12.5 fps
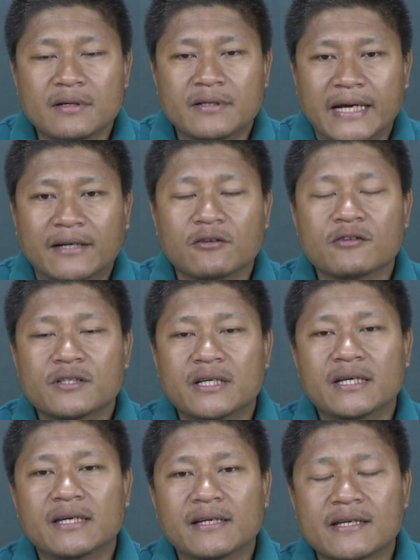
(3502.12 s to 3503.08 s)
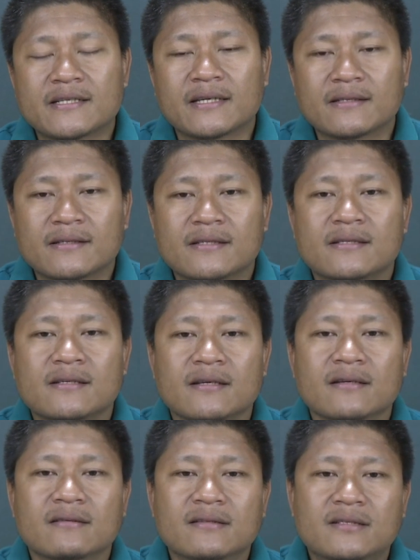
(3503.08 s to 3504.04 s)
technology, in a sense,
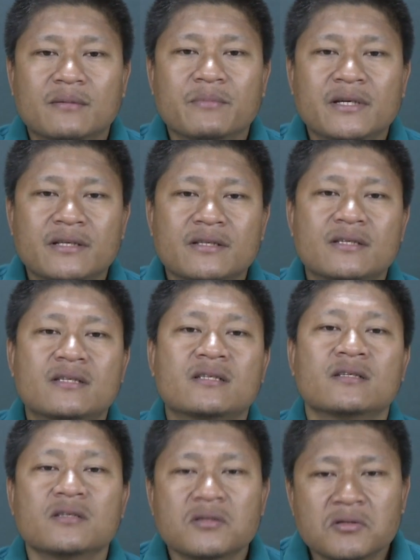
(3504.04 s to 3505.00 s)
determines